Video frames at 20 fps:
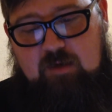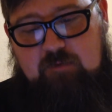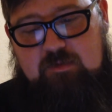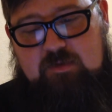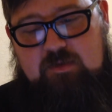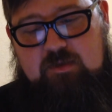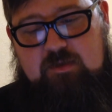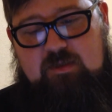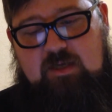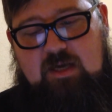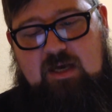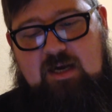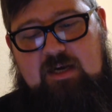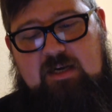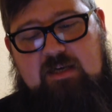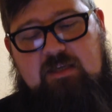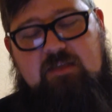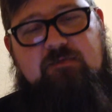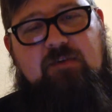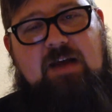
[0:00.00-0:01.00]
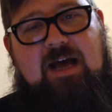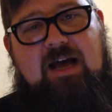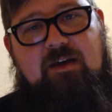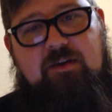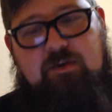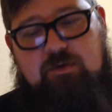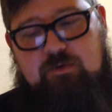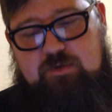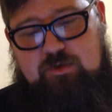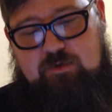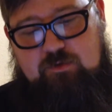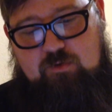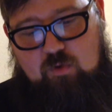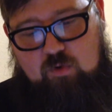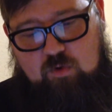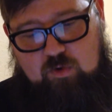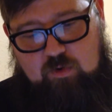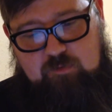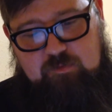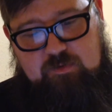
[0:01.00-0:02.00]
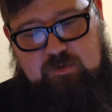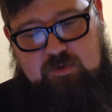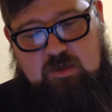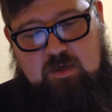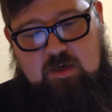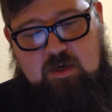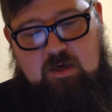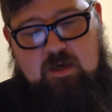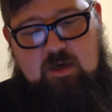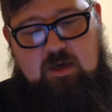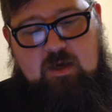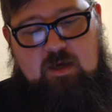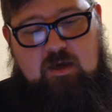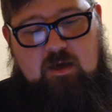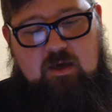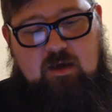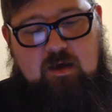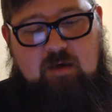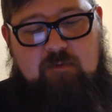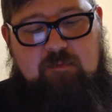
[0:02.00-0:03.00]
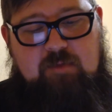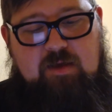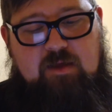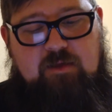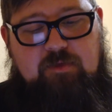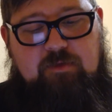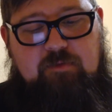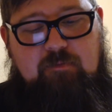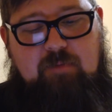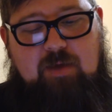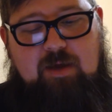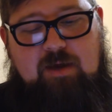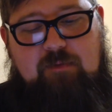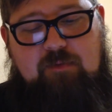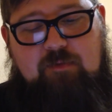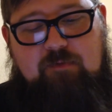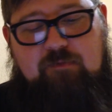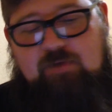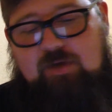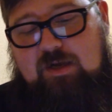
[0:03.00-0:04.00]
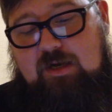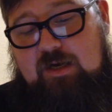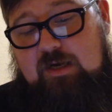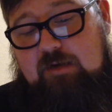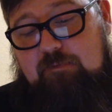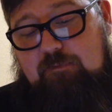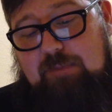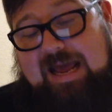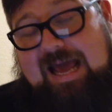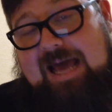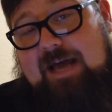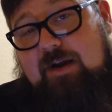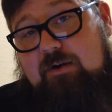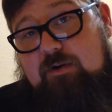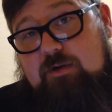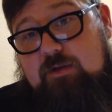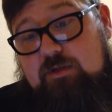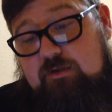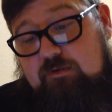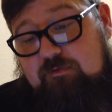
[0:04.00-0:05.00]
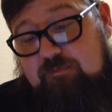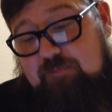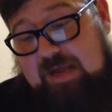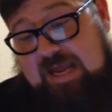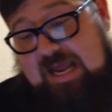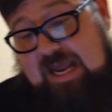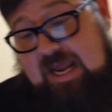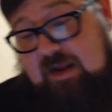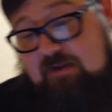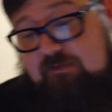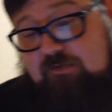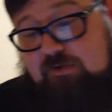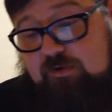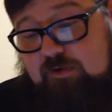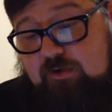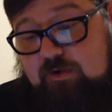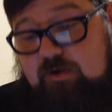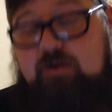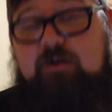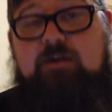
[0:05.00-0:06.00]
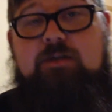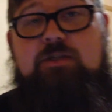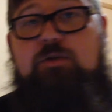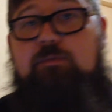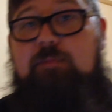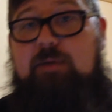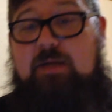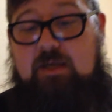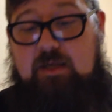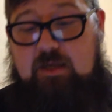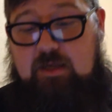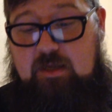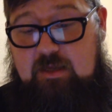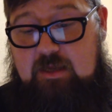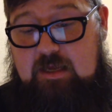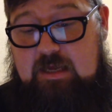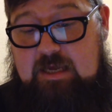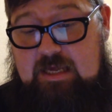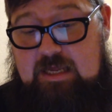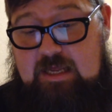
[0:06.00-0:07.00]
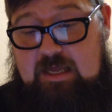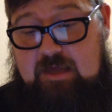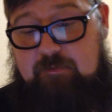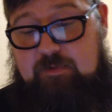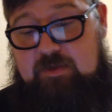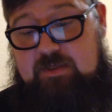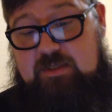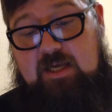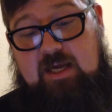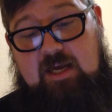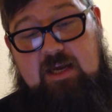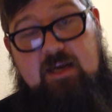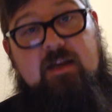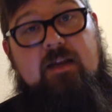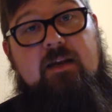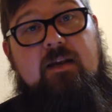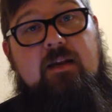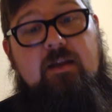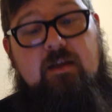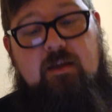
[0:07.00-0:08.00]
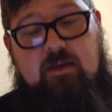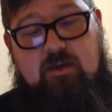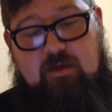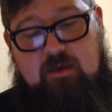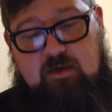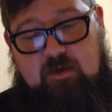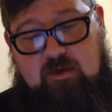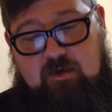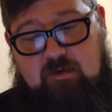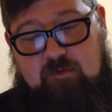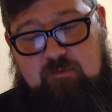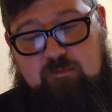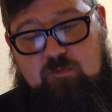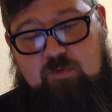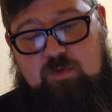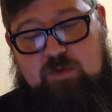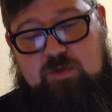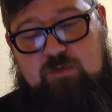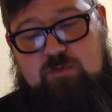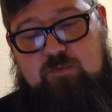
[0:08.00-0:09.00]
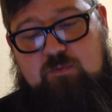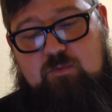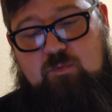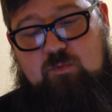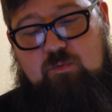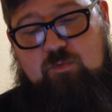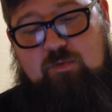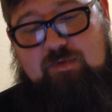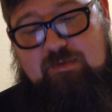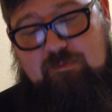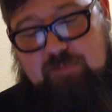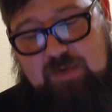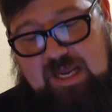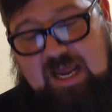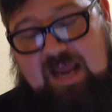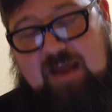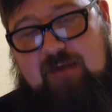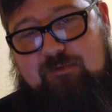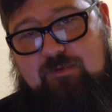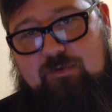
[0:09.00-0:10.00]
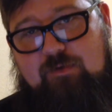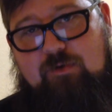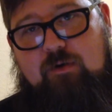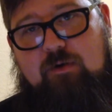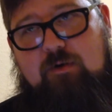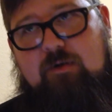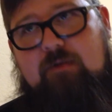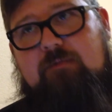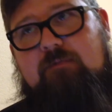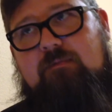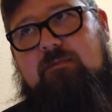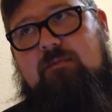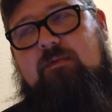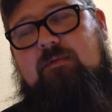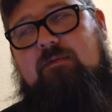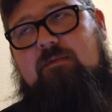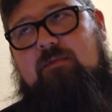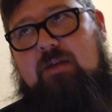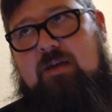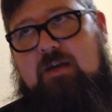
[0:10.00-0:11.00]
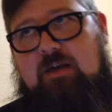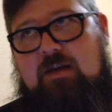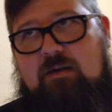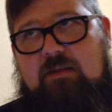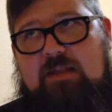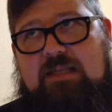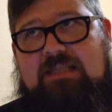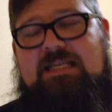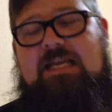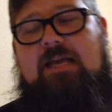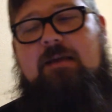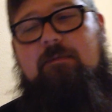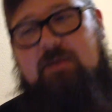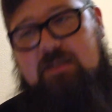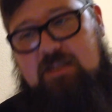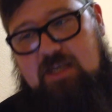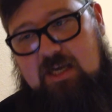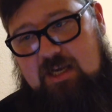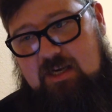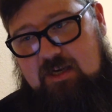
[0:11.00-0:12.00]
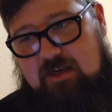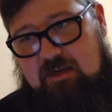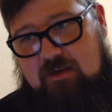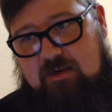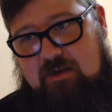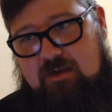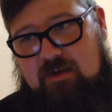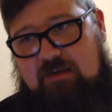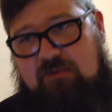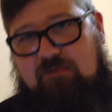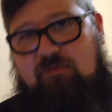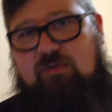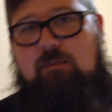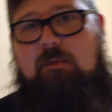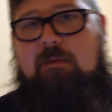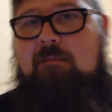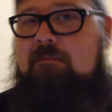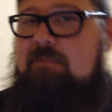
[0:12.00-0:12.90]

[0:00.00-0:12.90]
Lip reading: society's values and norms. A myth might provide patterns of behavior to be imitated, which behavior that's imitated from a